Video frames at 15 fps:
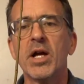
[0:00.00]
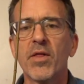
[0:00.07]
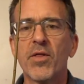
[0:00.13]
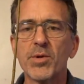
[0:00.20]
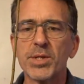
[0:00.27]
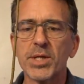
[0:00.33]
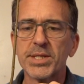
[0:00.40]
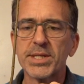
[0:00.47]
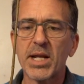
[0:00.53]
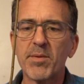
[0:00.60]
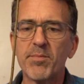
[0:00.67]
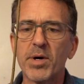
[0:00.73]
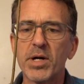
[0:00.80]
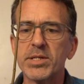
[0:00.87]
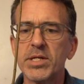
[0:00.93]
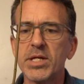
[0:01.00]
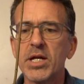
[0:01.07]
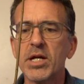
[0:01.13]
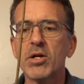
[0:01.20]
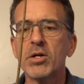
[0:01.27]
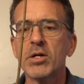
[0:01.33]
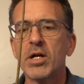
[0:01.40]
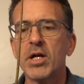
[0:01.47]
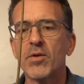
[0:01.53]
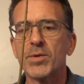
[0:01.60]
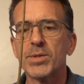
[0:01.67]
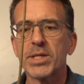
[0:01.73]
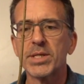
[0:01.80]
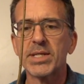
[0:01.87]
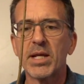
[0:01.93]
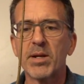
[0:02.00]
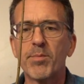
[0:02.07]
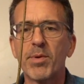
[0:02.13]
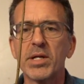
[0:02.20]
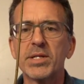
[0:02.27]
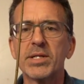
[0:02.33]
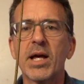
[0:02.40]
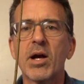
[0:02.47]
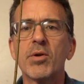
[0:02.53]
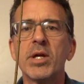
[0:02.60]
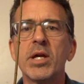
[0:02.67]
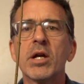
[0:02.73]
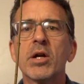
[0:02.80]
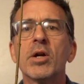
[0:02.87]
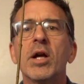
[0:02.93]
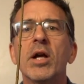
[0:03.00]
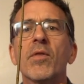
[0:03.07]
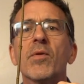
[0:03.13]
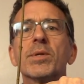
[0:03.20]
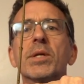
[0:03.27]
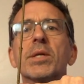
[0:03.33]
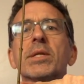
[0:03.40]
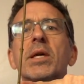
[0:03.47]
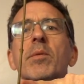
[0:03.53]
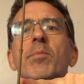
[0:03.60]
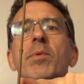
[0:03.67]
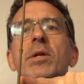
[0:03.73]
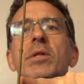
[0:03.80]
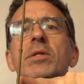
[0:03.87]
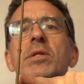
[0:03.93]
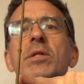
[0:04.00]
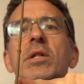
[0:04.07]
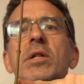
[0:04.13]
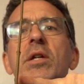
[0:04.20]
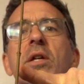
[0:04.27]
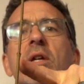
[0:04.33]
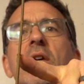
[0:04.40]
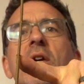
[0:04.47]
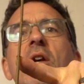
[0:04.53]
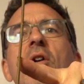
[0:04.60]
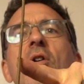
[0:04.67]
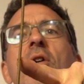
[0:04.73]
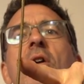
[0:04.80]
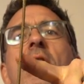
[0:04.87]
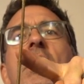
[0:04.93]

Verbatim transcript: There's a set of buds here, there's a set of buds down here, there's a set of buds here,